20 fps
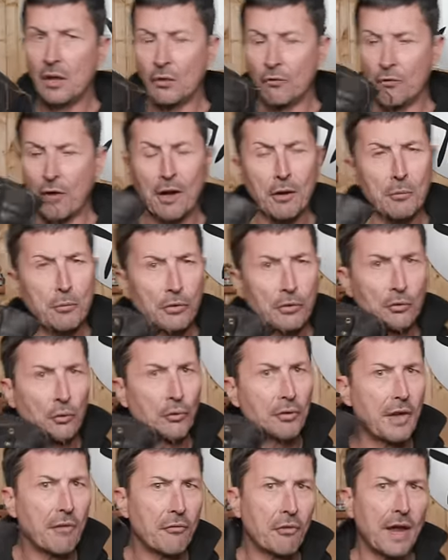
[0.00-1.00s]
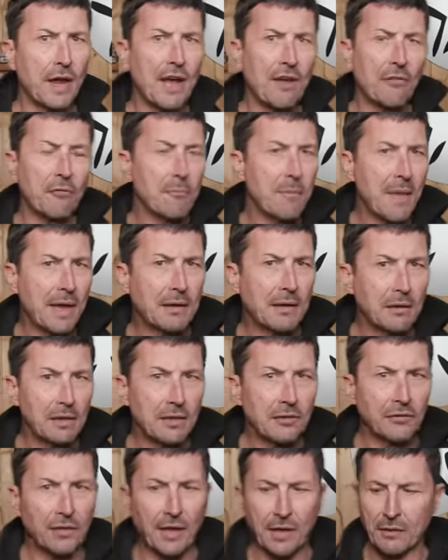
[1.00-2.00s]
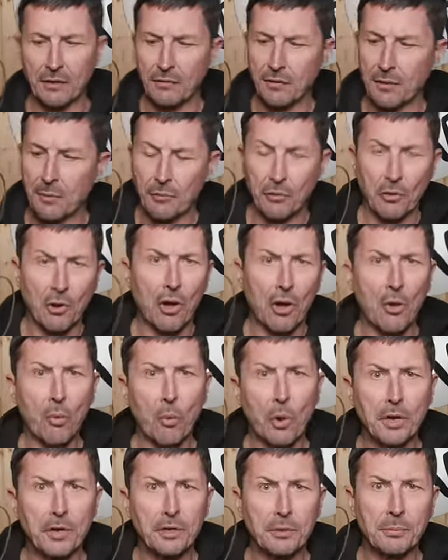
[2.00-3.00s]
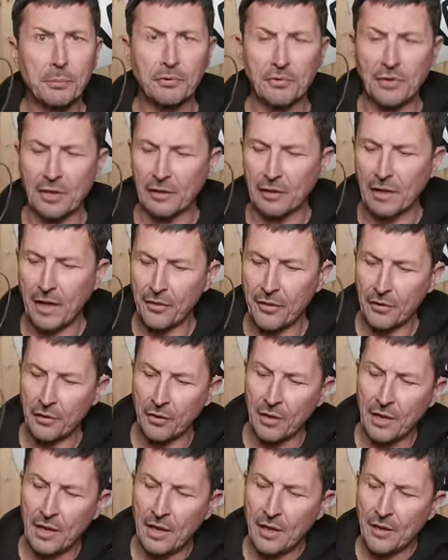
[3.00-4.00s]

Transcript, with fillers: Fire boots will never have metal inside of them. They're all 100% leather.